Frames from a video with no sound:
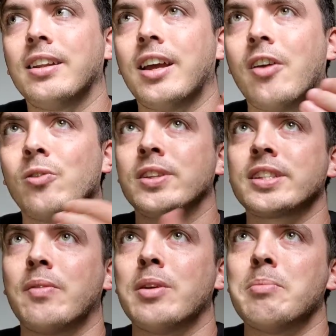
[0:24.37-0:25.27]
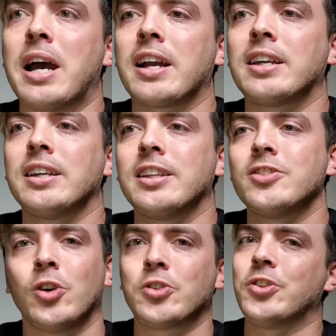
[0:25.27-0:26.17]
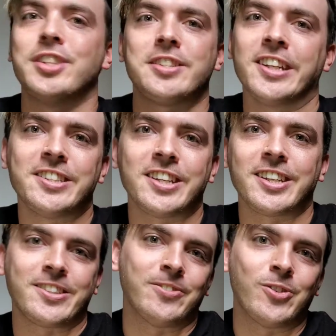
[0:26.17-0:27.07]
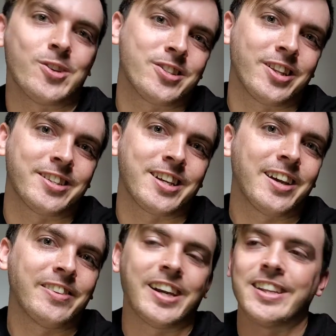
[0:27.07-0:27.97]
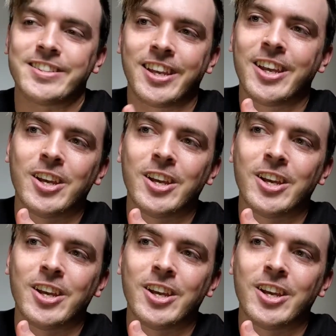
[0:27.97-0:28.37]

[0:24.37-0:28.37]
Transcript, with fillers: Everyone's coming back, social distancing is enforced on the sidelines.